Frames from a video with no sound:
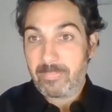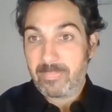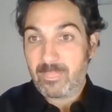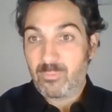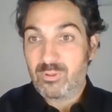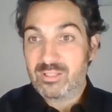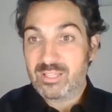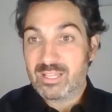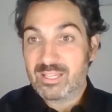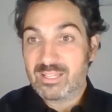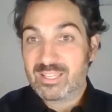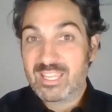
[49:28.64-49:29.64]
Well,
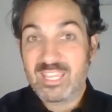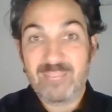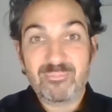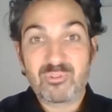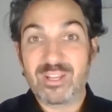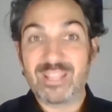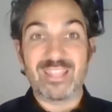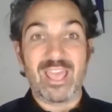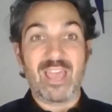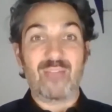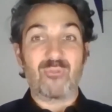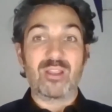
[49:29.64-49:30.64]
keep drinking
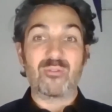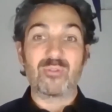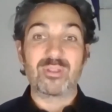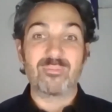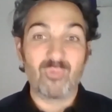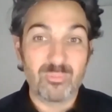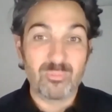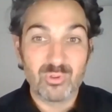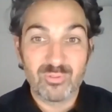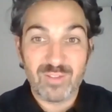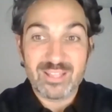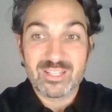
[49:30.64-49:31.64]
that. Why don't we? We'll
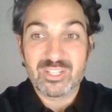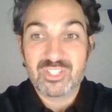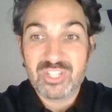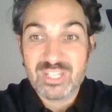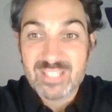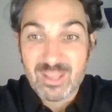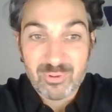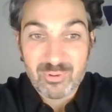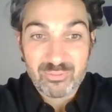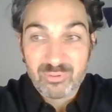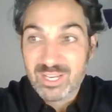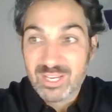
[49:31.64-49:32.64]
move on to cheese number
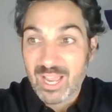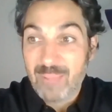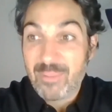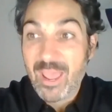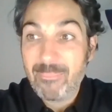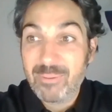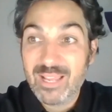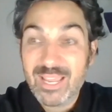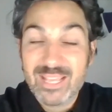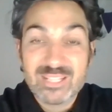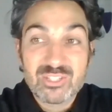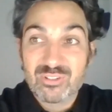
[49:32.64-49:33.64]
three. I'm happy to
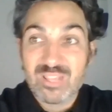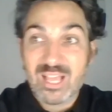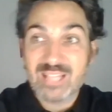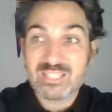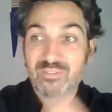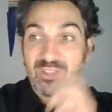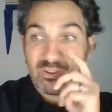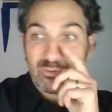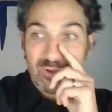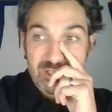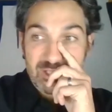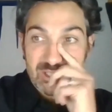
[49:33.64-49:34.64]
answer lots of other
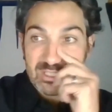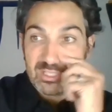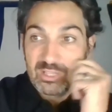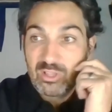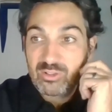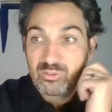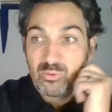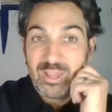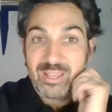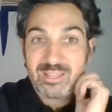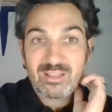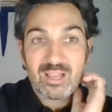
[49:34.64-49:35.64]
questions along the way.